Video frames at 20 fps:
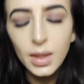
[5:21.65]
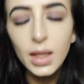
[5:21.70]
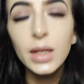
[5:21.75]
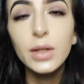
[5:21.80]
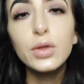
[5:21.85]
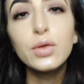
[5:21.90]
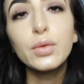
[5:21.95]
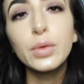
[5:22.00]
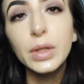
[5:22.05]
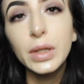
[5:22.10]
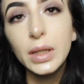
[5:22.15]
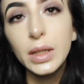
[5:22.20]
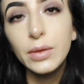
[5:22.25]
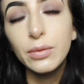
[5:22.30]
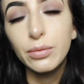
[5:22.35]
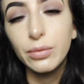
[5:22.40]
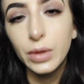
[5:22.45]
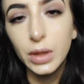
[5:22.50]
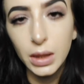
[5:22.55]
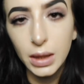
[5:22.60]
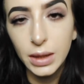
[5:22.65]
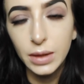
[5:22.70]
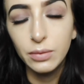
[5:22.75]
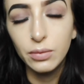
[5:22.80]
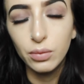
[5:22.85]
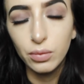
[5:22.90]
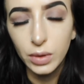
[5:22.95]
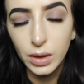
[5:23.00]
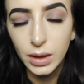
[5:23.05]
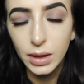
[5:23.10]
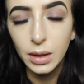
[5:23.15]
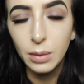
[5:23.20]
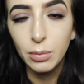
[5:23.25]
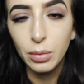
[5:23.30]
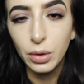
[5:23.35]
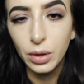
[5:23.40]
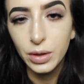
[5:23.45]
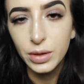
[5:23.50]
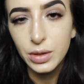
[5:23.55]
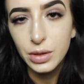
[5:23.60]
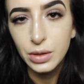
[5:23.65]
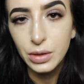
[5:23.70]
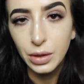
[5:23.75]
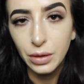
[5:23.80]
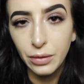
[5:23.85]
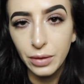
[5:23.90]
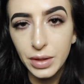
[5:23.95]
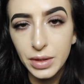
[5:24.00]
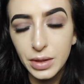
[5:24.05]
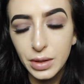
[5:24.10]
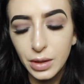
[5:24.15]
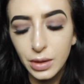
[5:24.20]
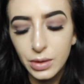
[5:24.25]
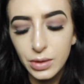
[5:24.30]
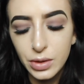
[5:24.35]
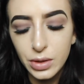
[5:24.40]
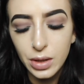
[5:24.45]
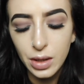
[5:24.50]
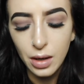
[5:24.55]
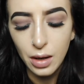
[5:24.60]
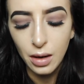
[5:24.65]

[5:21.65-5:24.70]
it's really, really, really important to do your research.